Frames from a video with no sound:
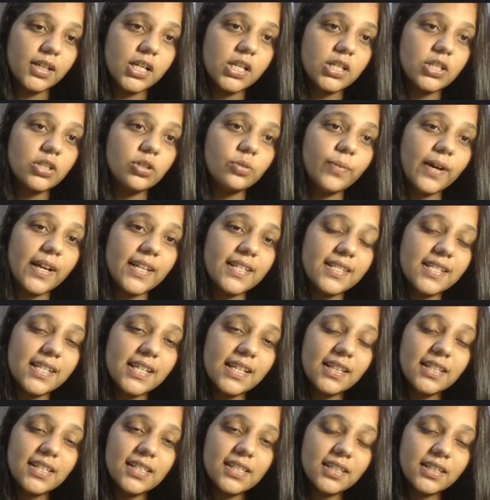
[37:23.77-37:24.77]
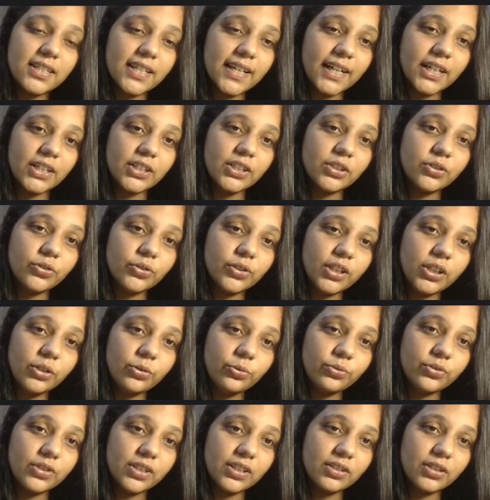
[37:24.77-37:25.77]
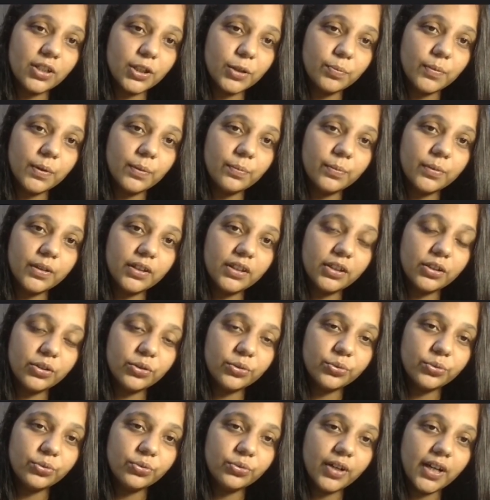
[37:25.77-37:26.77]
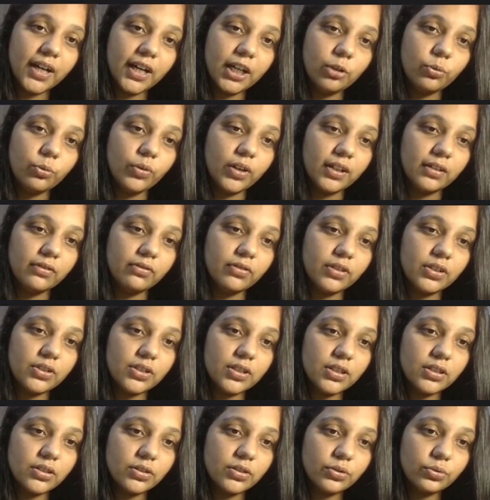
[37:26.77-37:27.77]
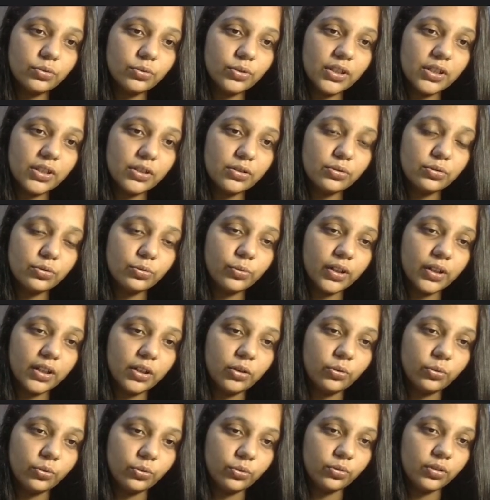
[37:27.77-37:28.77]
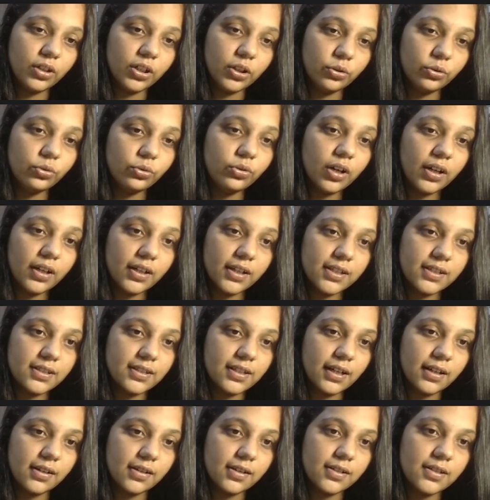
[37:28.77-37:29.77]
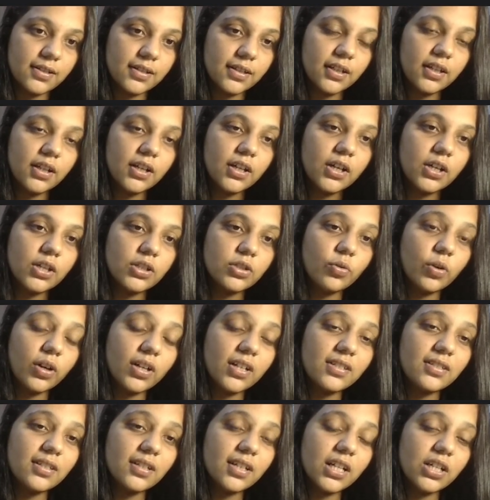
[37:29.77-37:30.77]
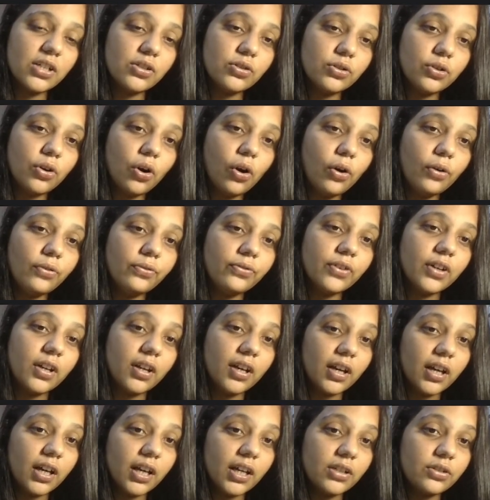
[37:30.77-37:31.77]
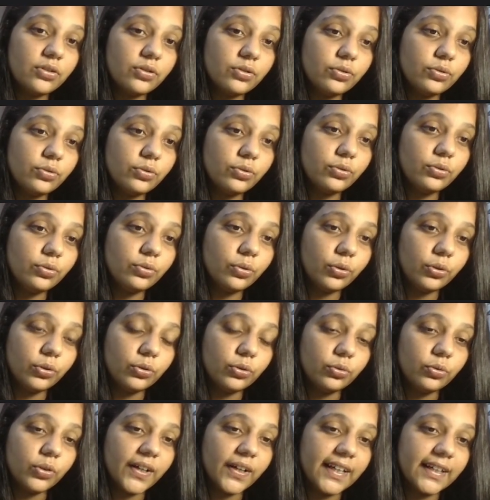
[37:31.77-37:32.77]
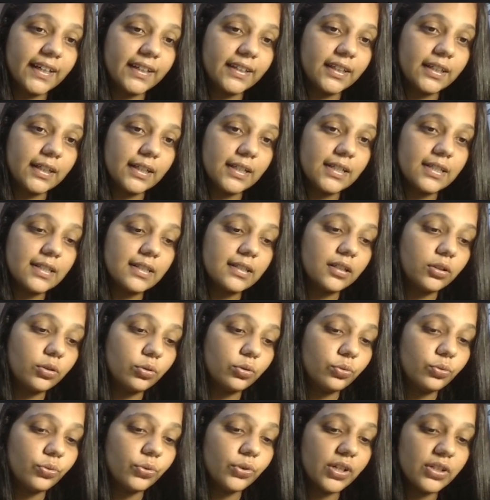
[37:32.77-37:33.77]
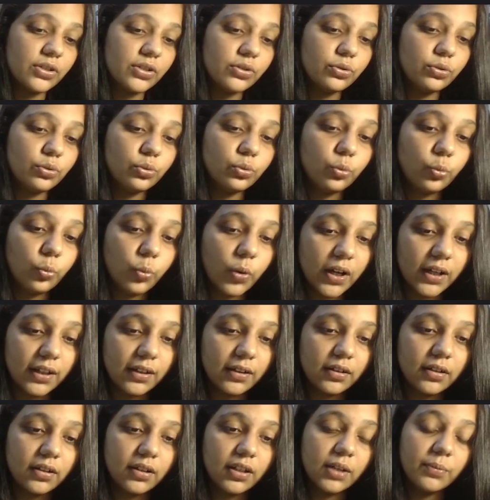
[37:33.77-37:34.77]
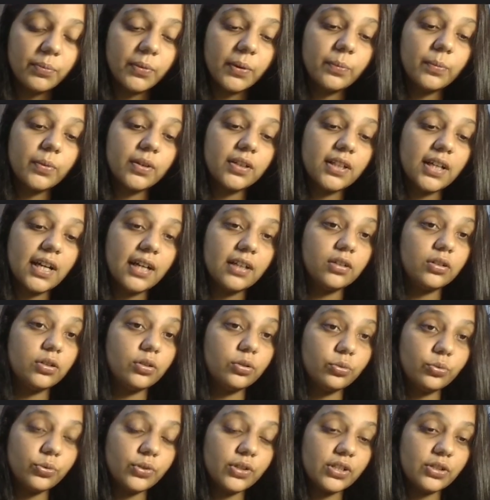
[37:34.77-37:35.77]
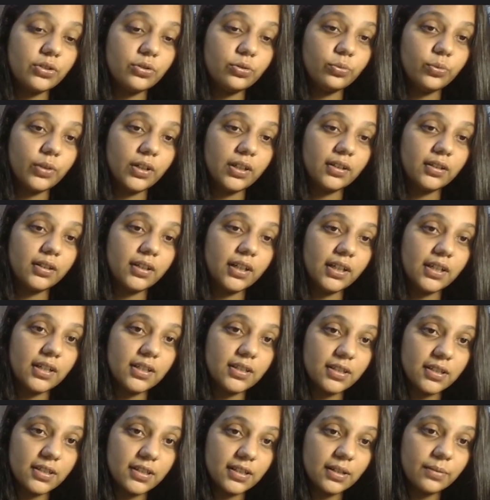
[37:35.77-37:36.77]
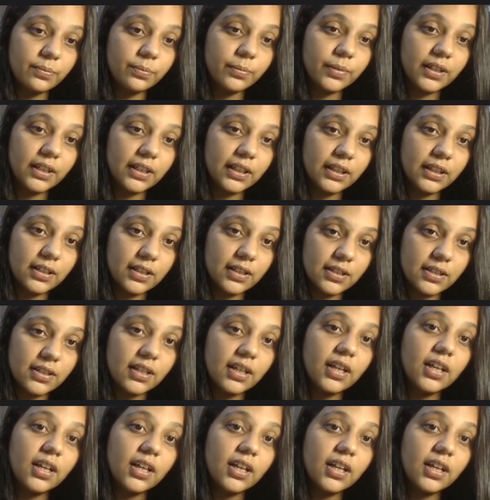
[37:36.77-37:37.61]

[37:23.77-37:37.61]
So by seeing this reaction only, you just remember 2 and 1, which is 2:1. You need to understand this. So what is the ratio of H2 to O2 collected is 2:1. Remember that, 2:1. That is resemble in this